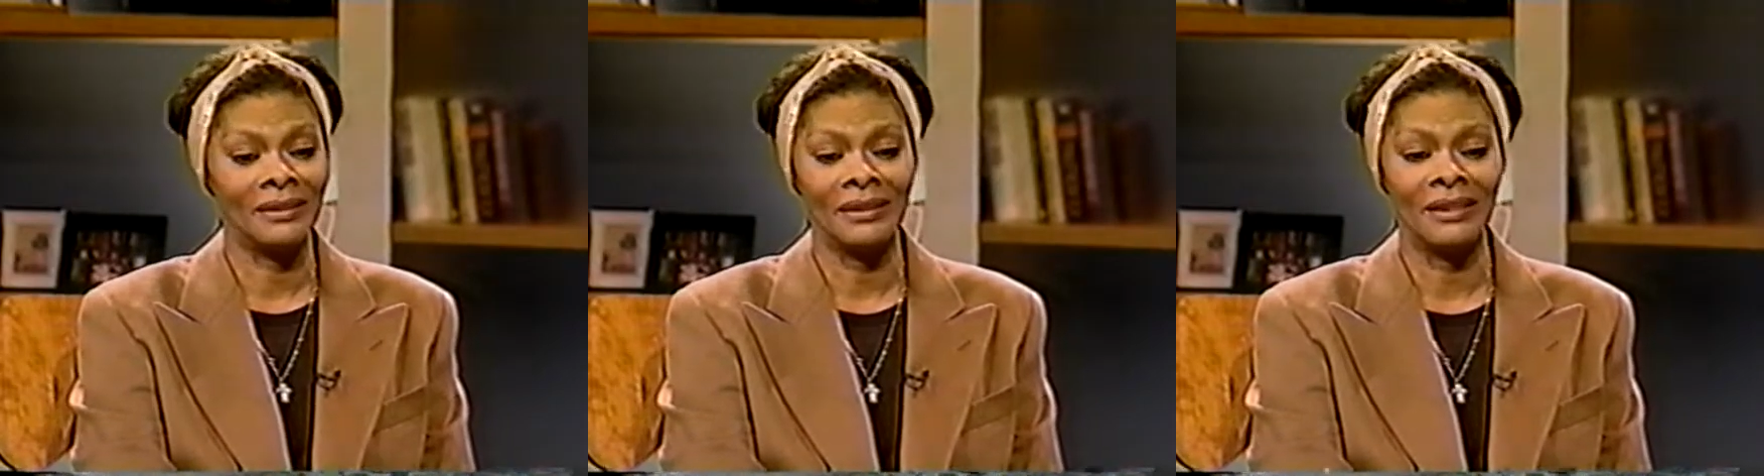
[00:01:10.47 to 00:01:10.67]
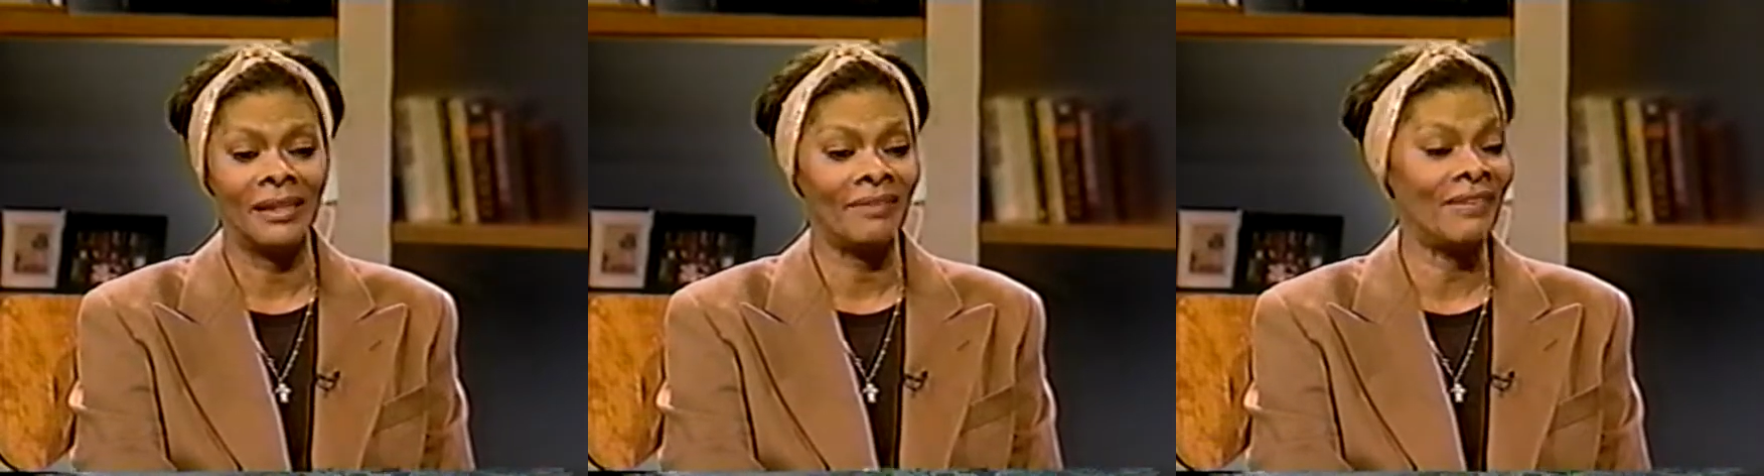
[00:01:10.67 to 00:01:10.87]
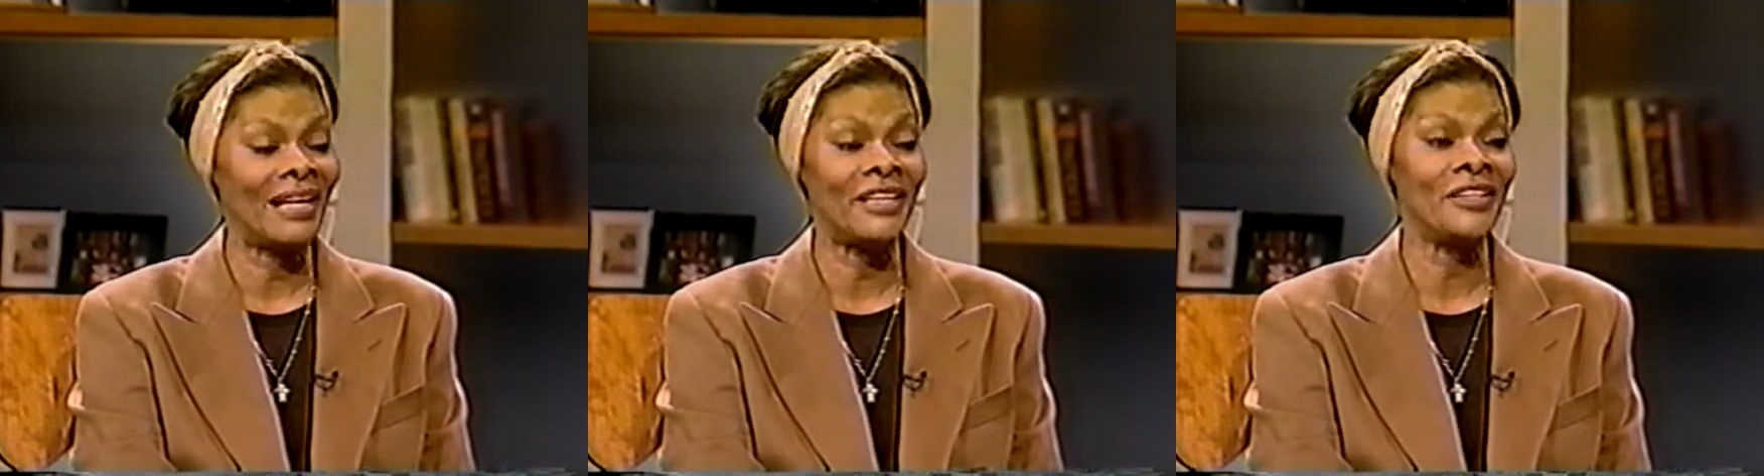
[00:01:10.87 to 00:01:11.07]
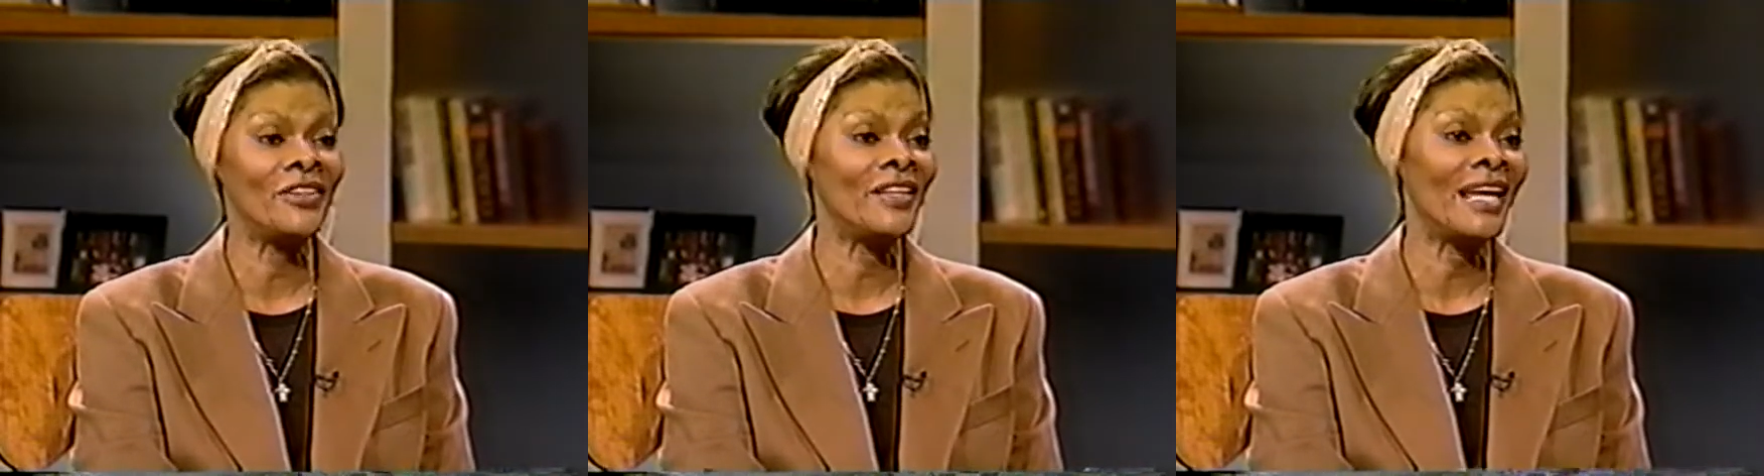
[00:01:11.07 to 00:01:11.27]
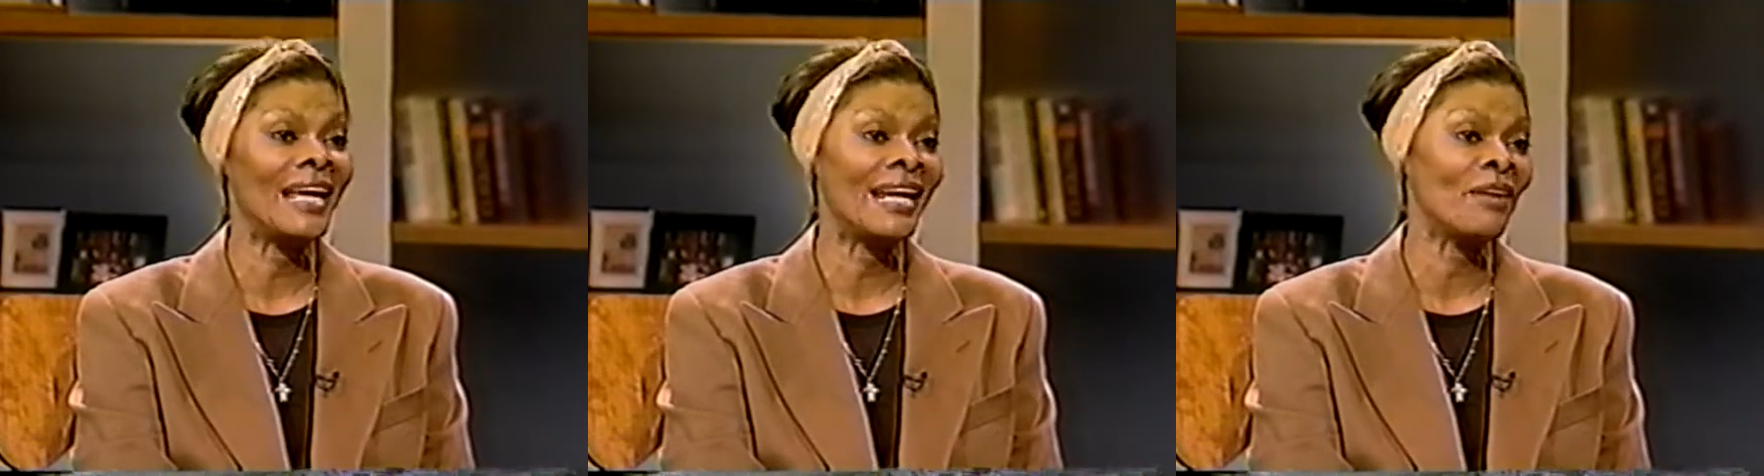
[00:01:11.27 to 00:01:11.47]
if I knew
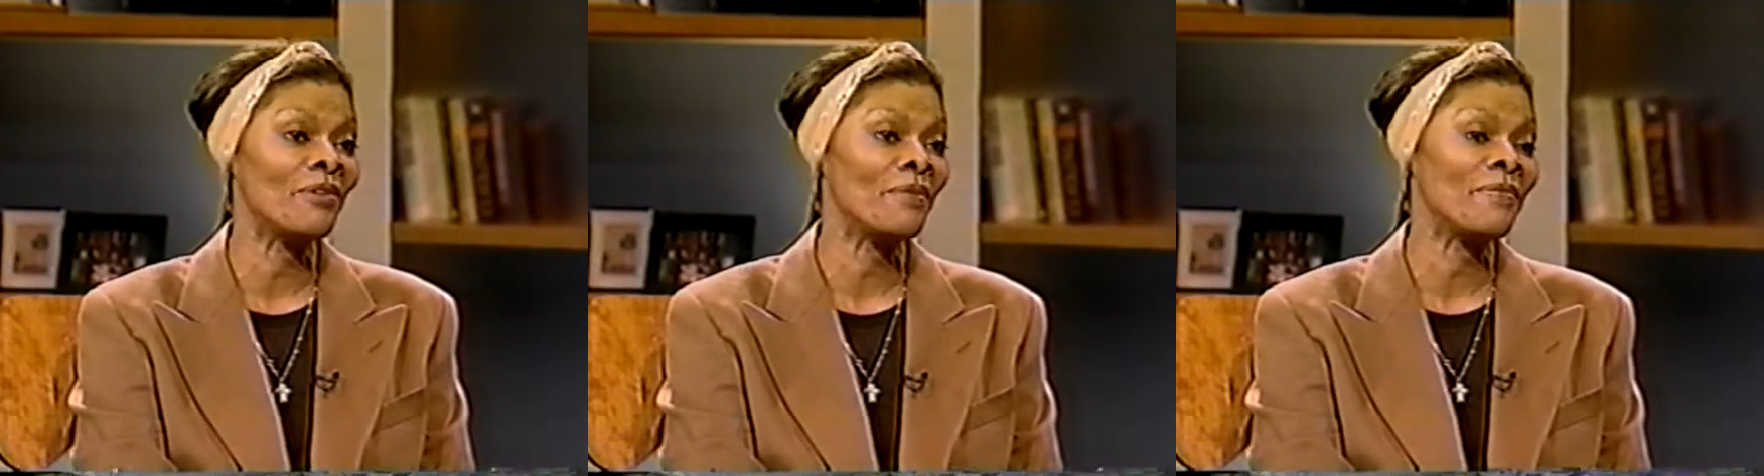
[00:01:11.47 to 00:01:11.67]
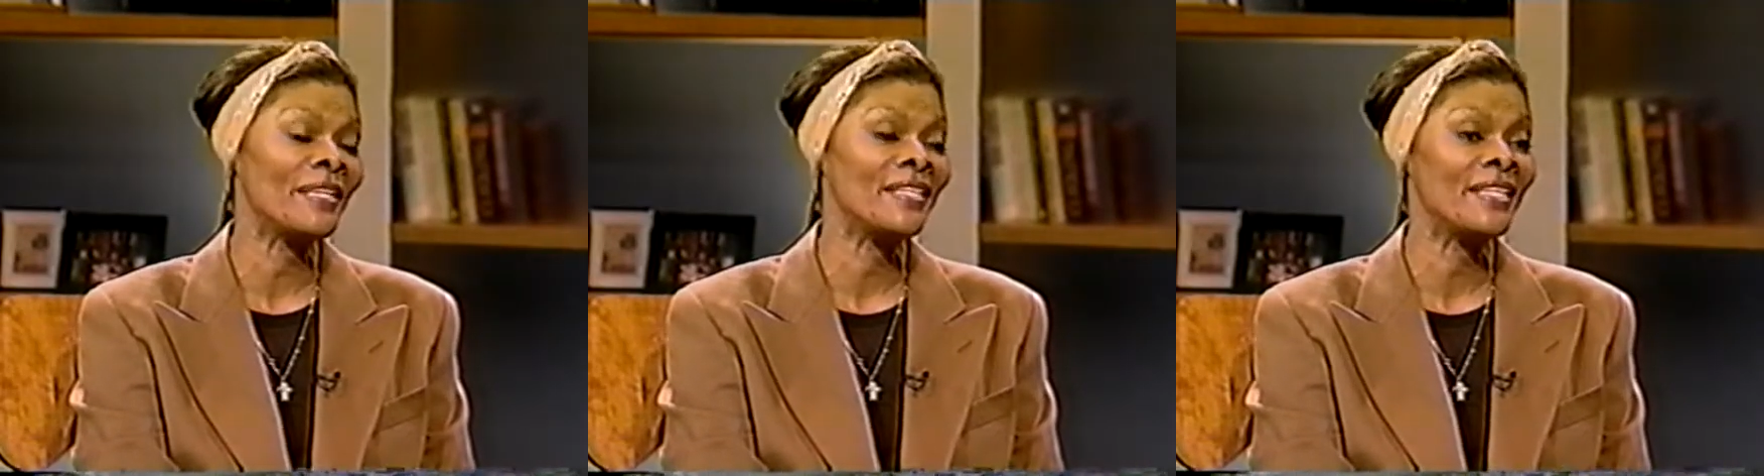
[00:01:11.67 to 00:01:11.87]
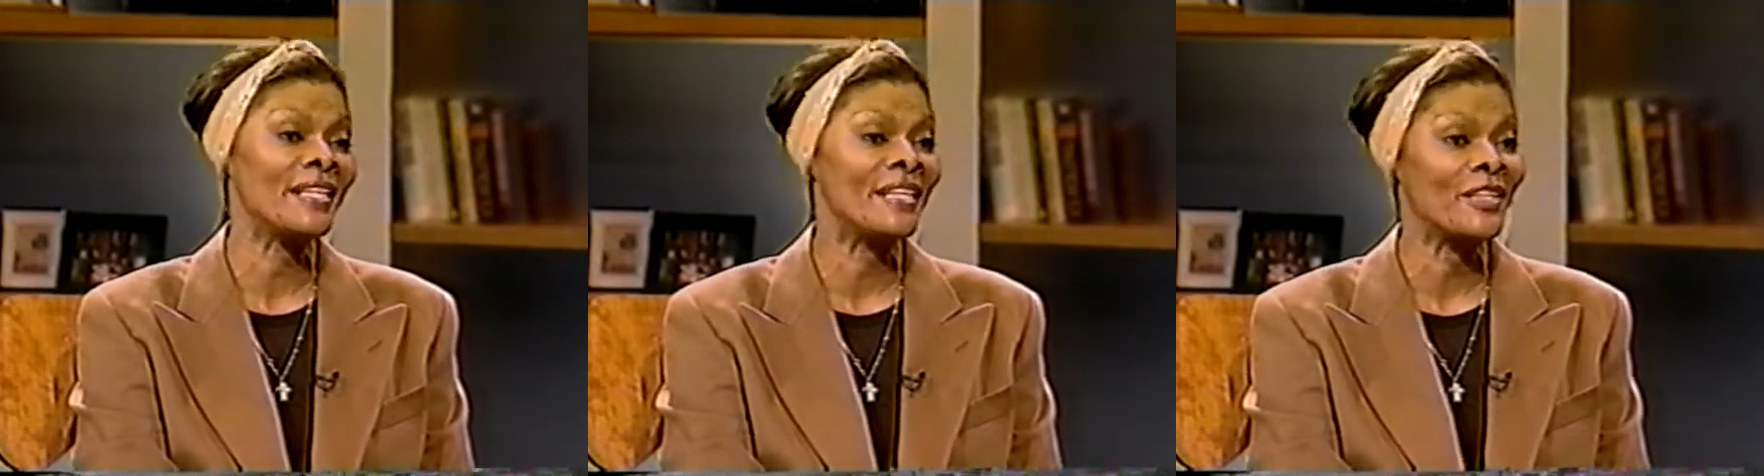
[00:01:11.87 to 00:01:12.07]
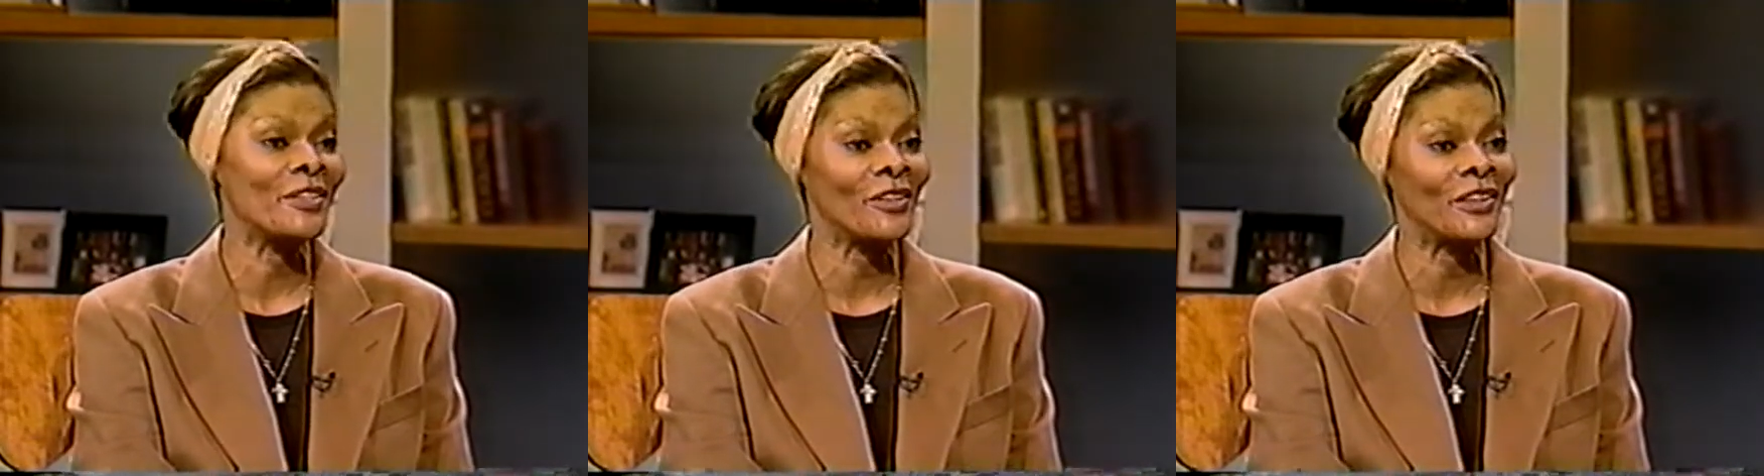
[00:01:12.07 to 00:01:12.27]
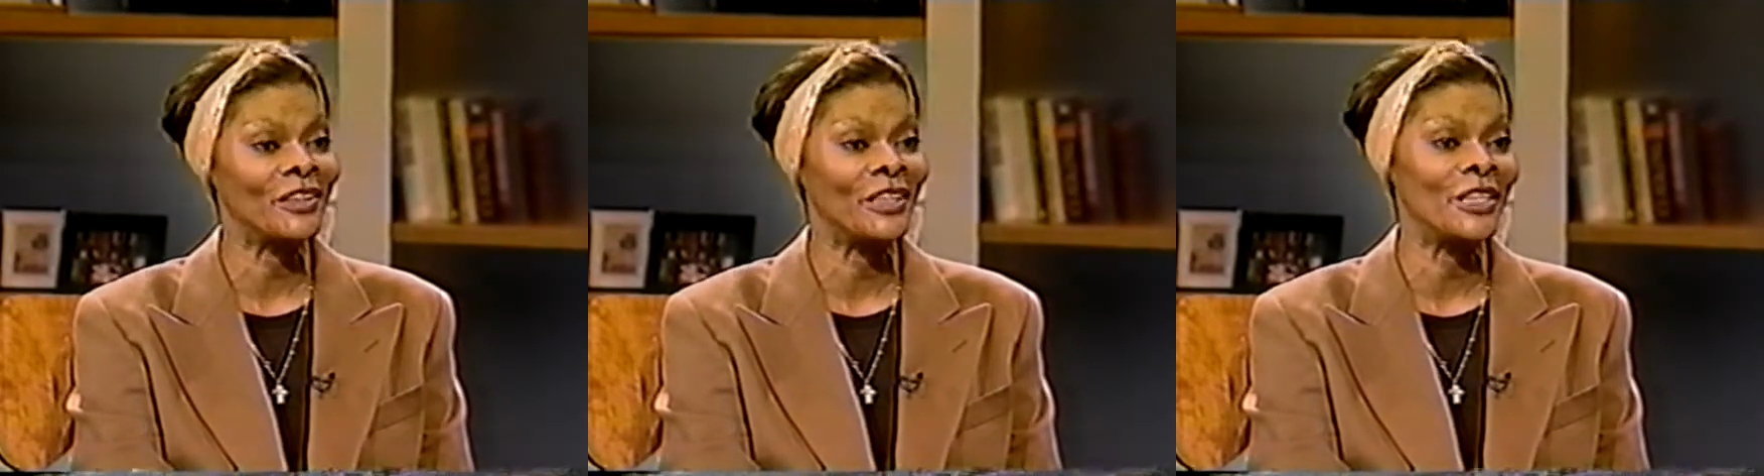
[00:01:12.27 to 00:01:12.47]
that, I wouldn't be sitting here
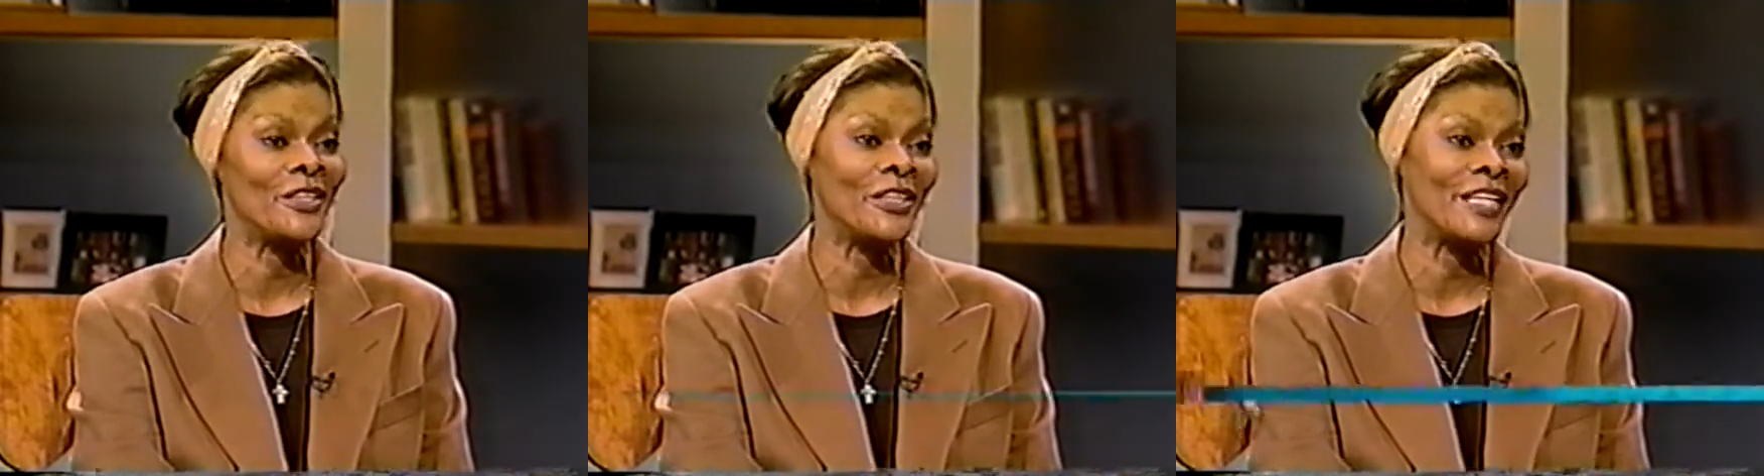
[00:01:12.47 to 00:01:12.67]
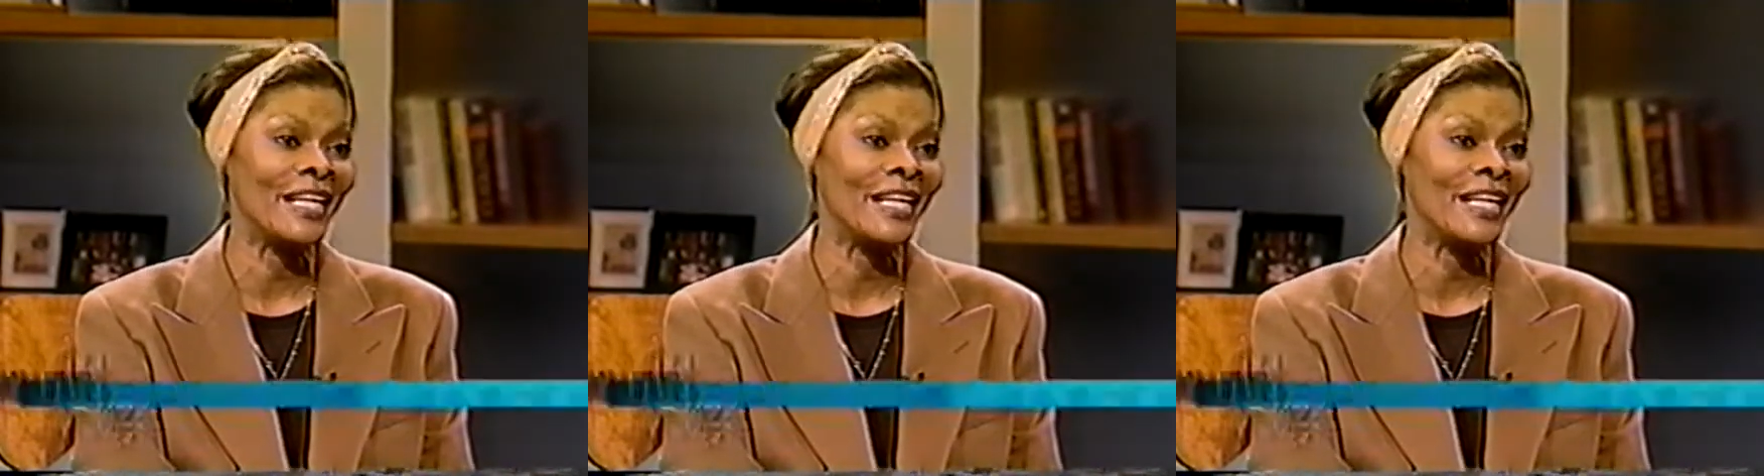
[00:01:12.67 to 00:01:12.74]
talking to you today.